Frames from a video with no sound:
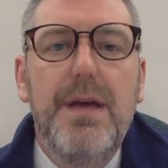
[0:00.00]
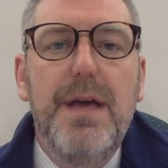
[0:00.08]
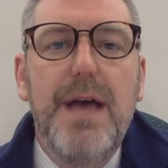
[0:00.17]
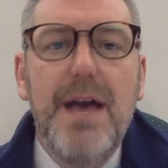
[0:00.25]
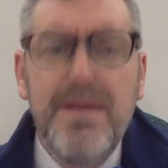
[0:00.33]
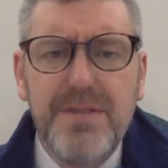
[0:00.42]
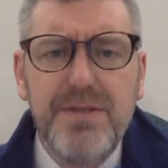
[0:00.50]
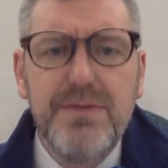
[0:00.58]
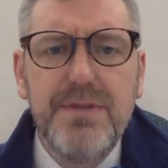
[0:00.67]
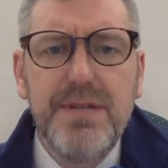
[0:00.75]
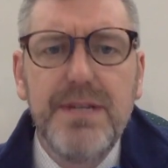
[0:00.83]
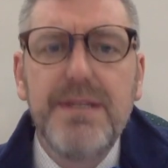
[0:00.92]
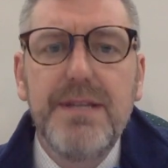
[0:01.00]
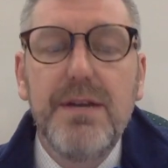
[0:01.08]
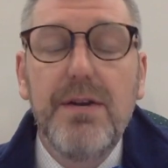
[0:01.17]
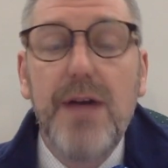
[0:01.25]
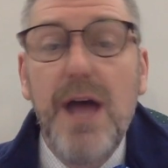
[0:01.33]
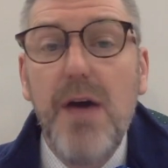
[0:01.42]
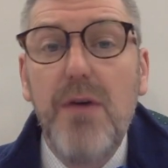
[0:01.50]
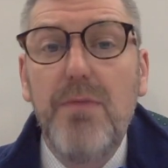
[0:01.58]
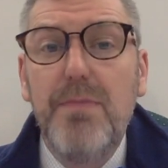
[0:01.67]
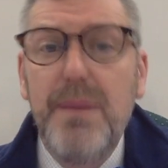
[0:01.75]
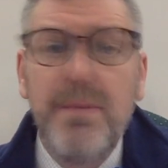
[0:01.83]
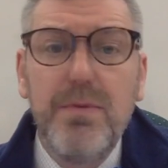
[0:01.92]
Have students consider how
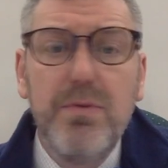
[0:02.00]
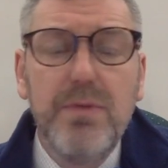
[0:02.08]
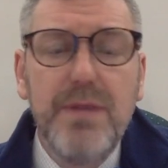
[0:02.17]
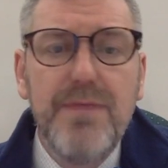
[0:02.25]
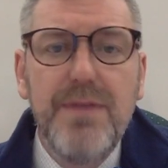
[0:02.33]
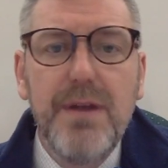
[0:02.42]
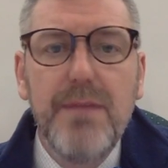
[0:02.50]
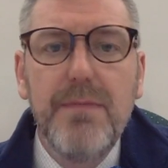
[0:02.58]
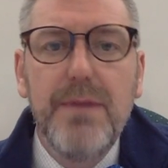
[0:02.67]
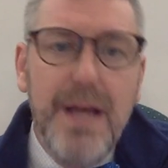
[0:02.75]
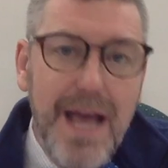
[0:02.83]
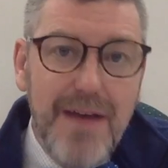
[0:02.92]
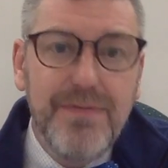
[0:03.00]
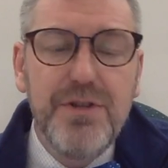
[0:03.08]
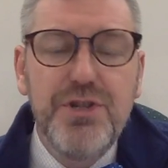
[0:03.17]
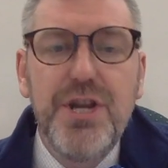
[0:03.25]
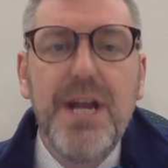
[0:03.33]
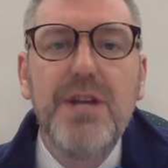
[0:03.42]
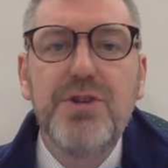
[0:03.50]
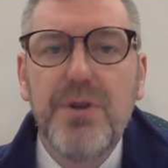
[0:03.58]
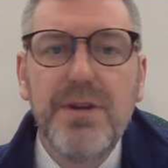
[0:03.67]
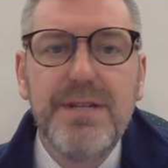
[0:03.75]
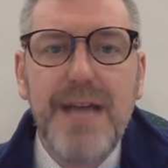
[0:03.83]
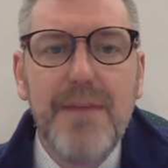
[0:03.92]
people who live there have to change or
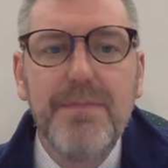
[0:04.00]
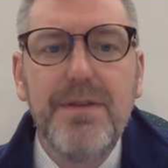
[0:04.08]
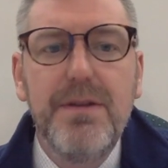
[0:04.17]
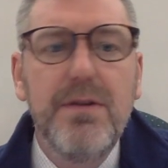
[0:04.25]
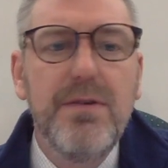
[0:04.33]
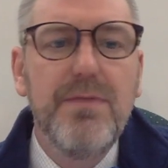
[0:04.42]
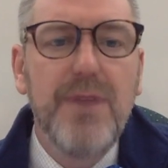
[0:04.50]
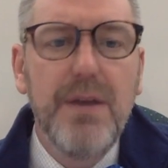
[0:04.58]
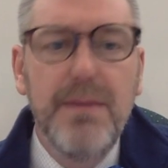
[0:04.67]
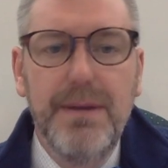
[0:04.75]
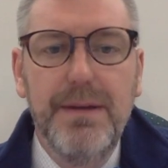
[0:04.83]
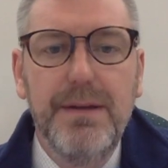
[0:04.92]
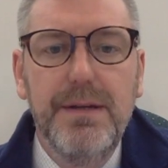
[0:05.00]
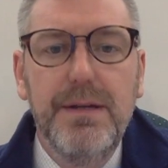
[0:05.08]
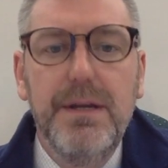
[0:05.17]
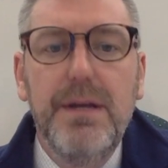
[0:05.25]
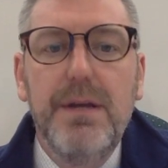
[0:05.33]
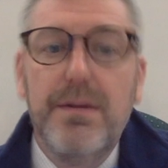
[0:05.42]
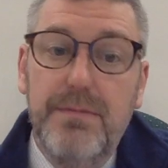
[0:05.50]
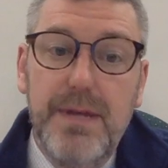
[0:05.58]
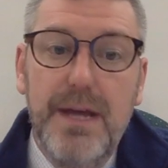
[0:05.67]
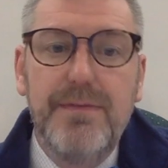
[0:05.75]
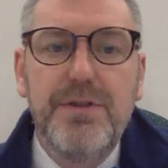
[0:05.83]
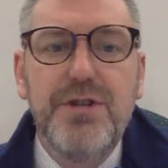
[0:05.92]
adapt their environment. They
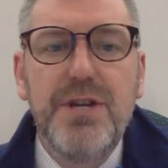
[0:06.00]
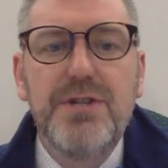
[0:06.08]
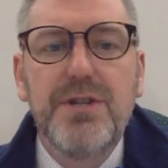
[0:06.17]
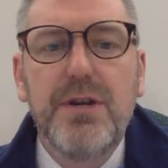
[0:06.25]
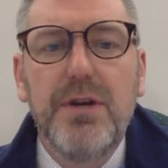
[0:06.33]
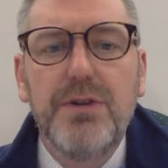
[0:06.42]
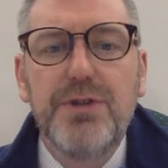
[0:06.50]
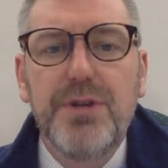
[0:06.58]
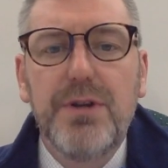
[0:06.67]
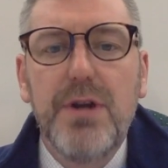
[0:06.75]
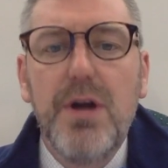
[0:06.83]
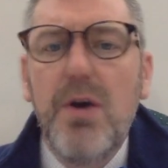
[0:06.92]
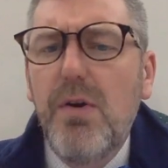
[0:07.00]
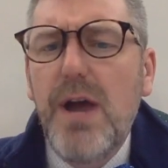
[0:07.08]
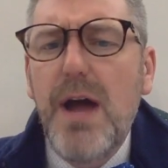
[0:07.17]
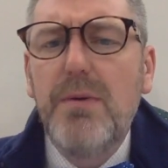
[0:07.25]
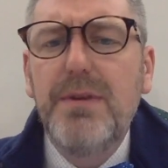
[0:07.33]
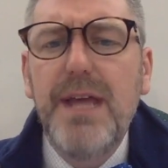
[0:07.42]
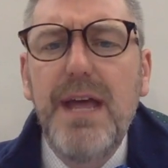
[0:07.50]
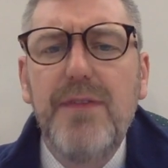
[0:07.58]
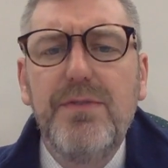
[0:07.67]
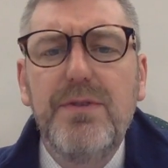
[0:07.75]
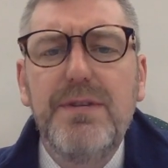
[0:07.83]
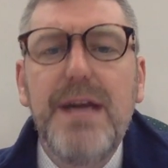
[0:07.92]
have to change their culture. Or how would they have
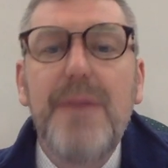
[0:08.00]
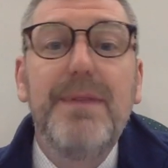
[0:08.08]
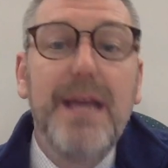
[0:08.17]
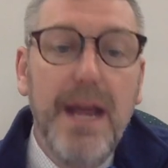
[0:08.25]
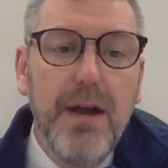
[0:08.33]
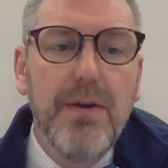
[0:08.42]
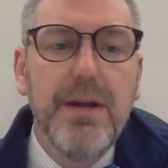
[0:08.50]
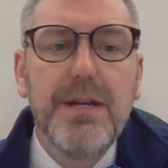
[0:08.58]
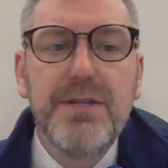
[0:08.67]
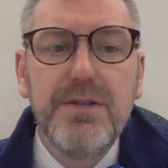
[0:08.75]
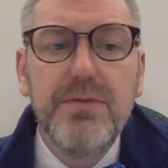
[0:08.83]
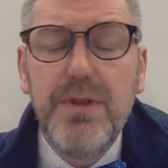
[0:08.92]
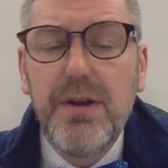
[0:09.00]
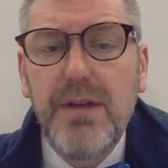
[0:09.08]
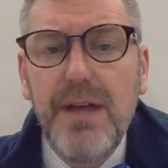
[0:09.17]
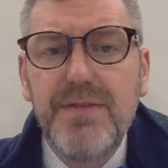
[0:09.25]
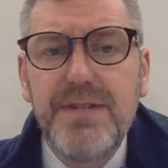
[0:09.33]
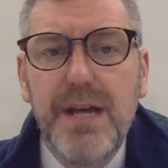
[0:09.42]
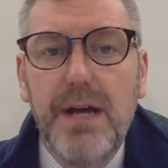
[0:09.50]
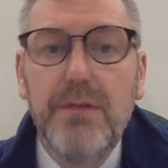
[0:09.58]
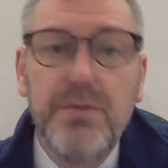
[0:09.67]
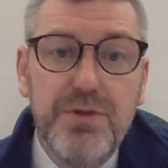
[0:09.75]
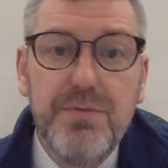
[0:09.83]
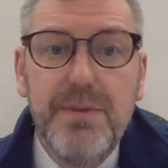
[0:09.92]
to adapt the area to their lifestyle,
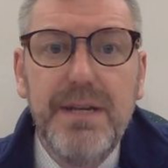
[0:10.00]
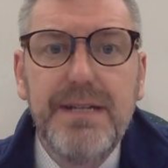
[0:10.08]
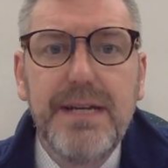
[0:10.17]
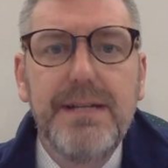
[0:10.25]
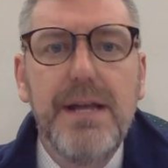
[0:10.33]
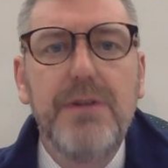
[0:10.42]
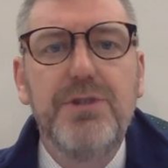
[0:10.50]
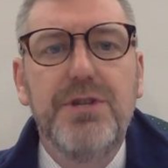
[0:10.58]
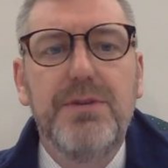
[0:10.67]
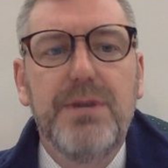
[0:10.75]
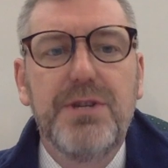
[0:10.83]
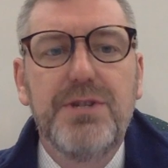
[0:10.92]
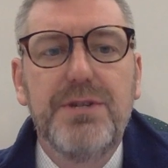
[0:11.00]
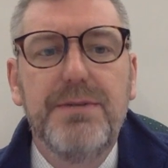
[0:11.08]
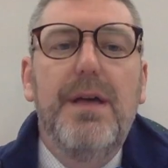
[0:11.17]
which would be a technology question.